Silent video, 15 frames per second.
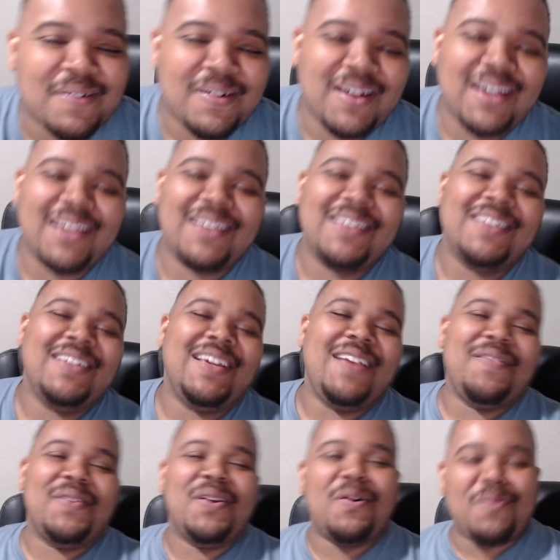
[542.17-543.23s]
right?
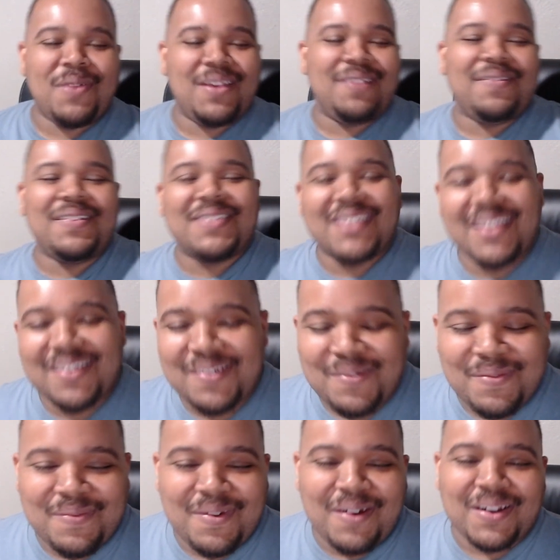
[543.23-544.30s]
Even though we seen The
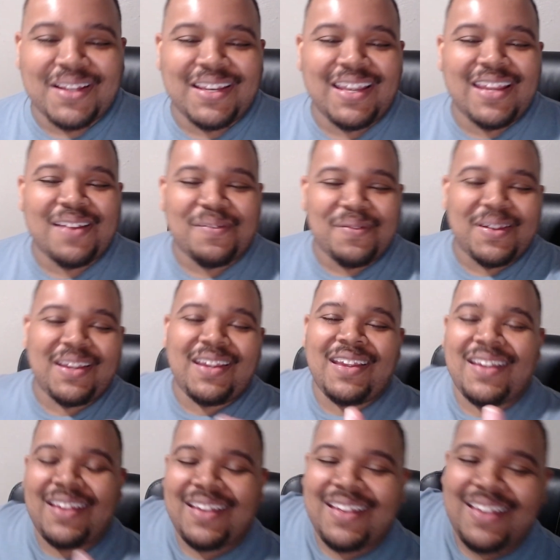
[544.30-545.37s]
Walking Dead and
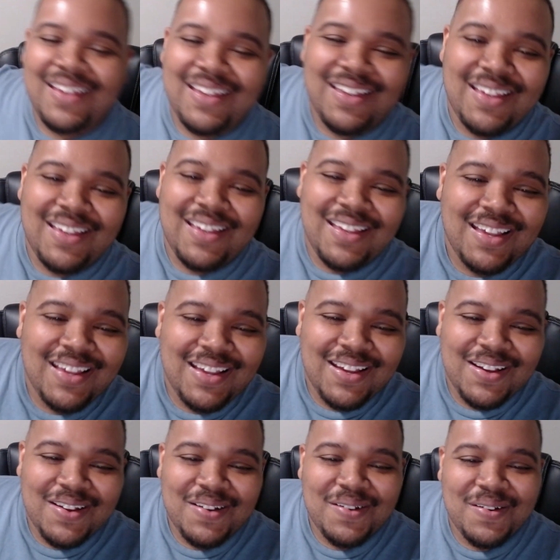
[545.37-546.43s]
we
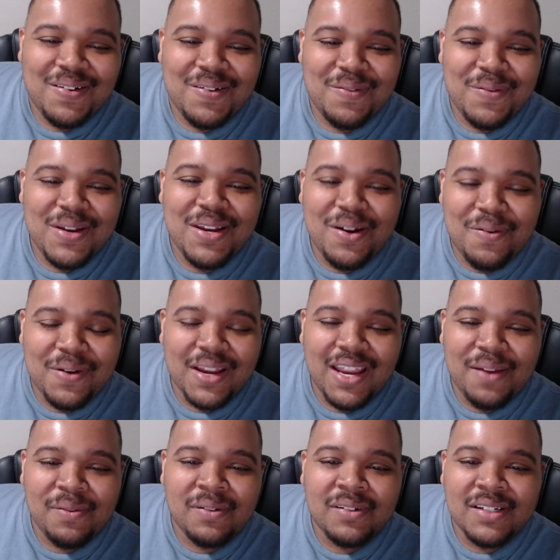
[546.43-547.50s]
know where
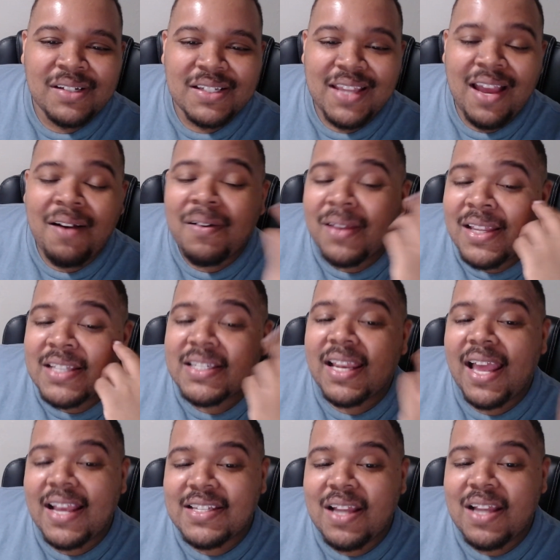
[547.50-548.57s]
Gabriel is now. At least
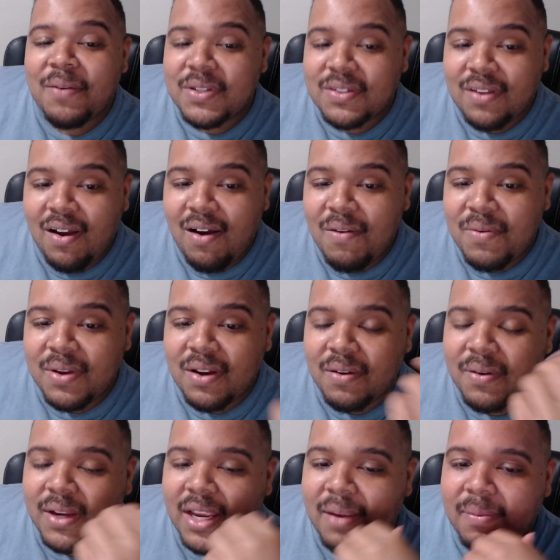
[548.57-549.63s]
last time we know
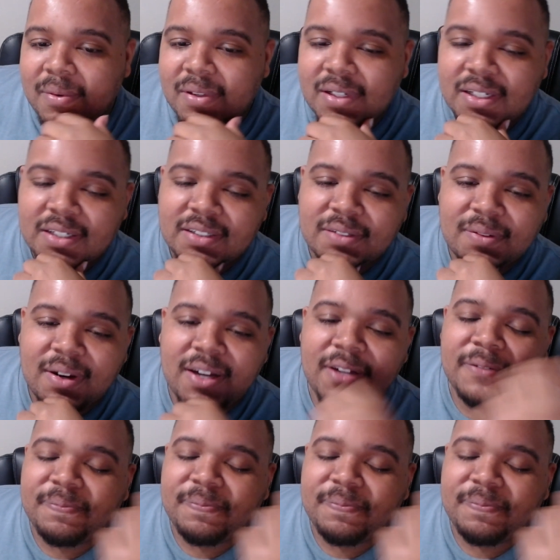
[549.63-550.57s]
where Gabriel is, right?